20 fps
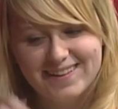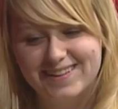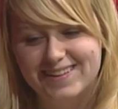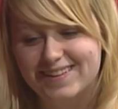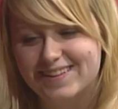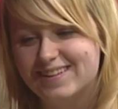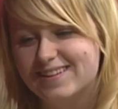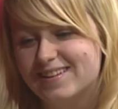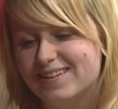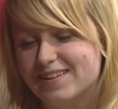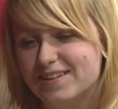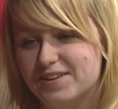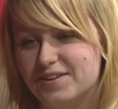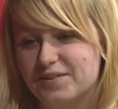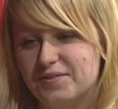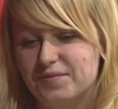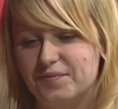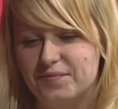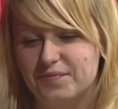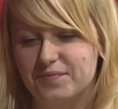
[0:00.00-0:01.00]
I know,
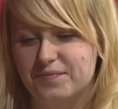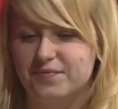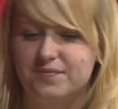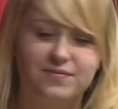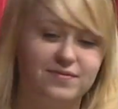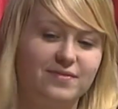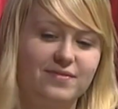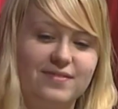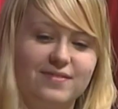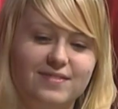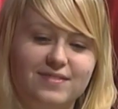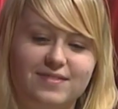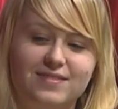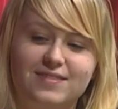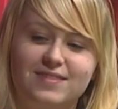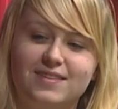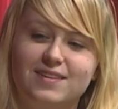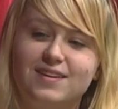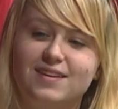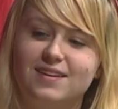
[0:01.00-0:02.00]
juvenile,
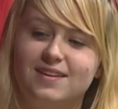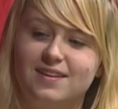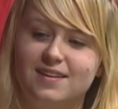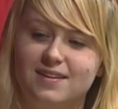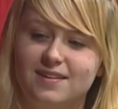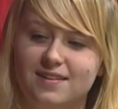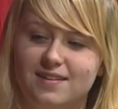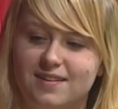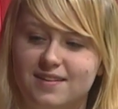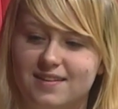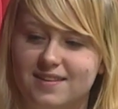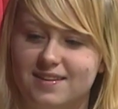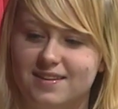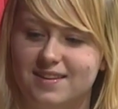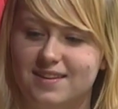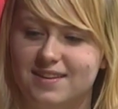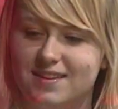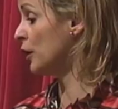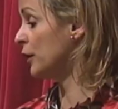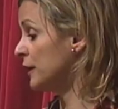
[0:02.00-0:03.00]
but it's funny. It's a
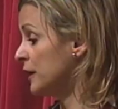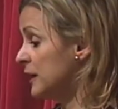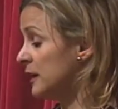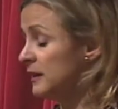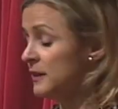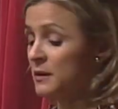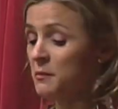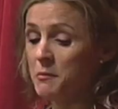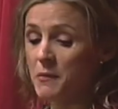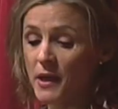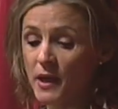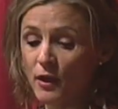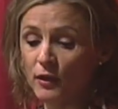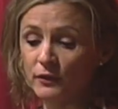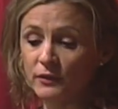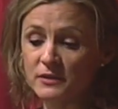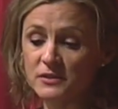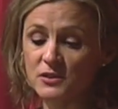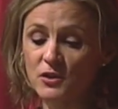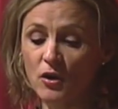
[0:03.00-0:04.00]
good card to get in the mail.
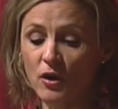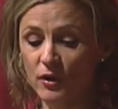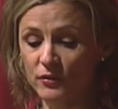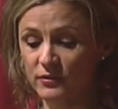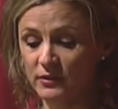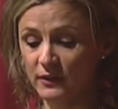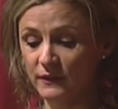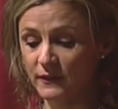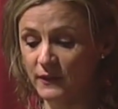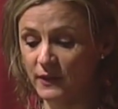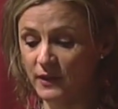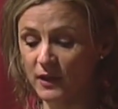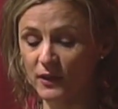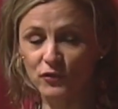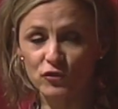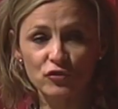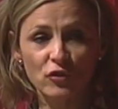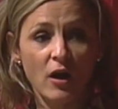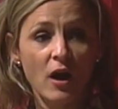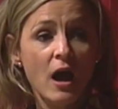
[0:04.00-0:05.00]
It doesn't cost anything
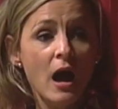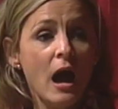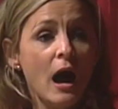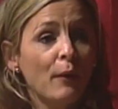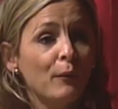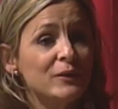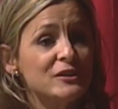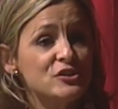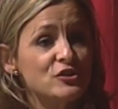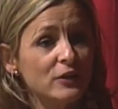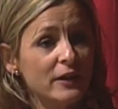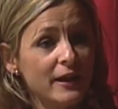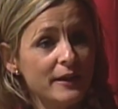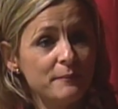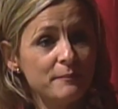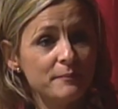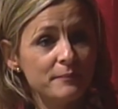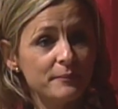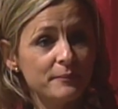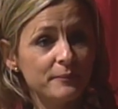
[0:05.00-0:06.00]
extra. What's your name?
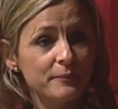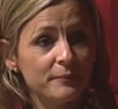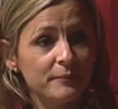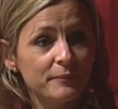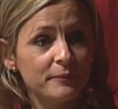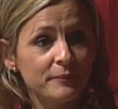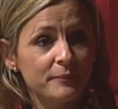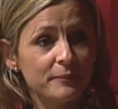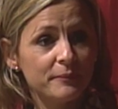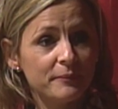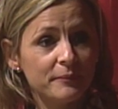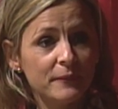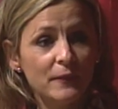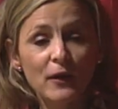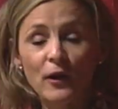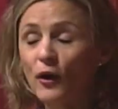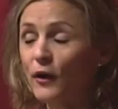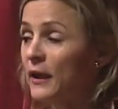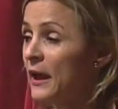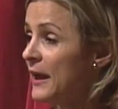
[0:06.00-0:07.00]

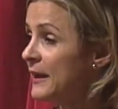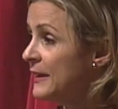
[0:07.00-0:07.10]
Okay,